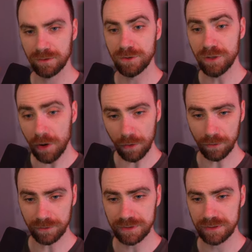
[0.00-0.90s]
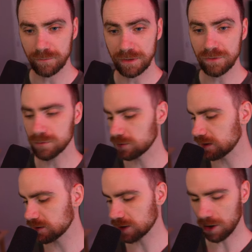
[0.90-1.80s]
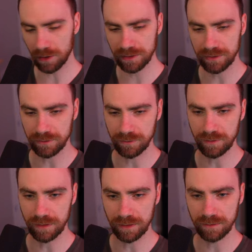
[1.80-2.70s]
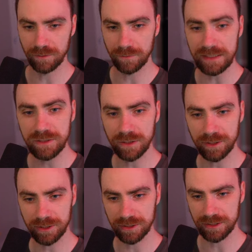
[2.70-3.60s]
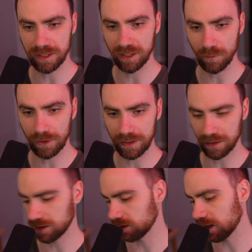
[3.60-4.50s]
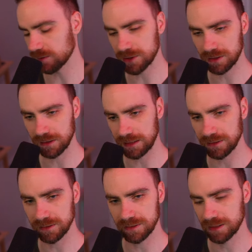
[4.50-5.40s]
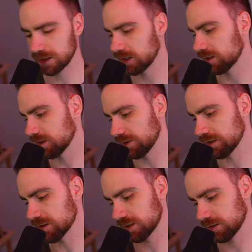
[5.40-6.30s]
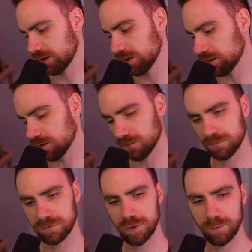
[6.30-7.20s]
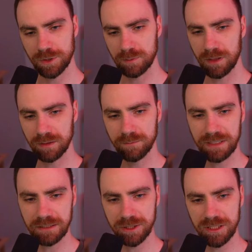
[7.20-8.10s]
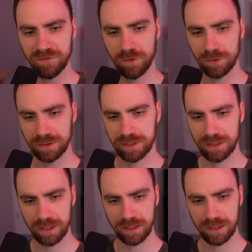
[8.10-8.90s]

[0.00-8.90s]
knows when you talk to the researchers that are working on garbage collectors, they're these super smart PhD folks